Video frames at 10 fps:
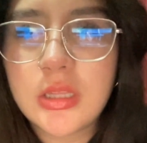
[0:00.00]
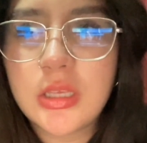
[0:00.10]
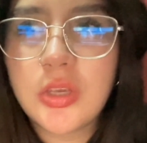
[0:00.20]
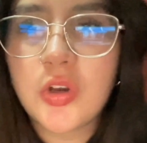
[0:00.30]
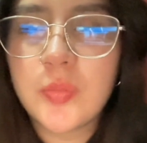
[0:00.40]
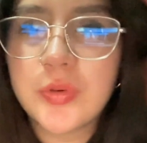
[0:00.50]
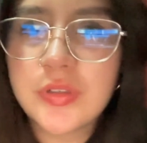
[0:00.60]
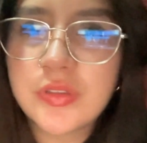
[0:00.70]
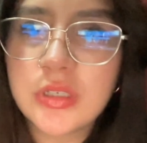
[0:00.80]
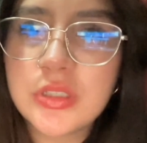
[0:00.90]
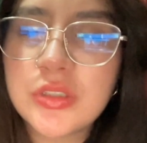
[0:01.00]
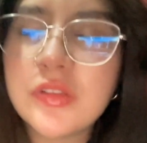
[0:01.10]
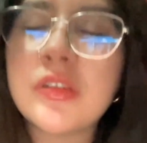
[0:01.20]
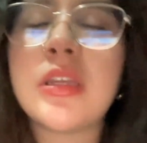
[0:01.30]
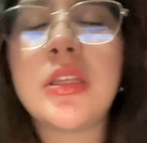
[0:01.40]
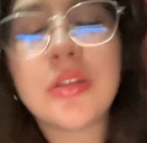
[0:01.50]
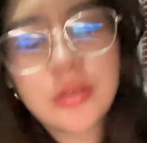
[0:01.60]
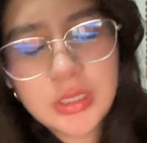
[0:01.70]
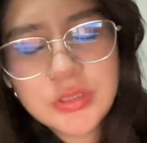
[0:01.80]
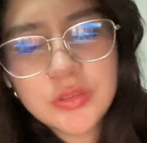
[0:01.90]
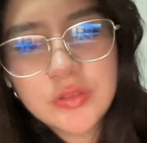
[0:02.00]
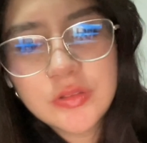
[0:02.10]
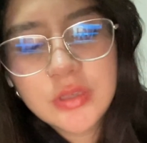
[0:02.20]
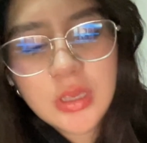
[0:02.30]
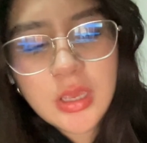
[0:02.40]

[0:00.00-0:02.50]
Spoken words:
in conversations and interactions.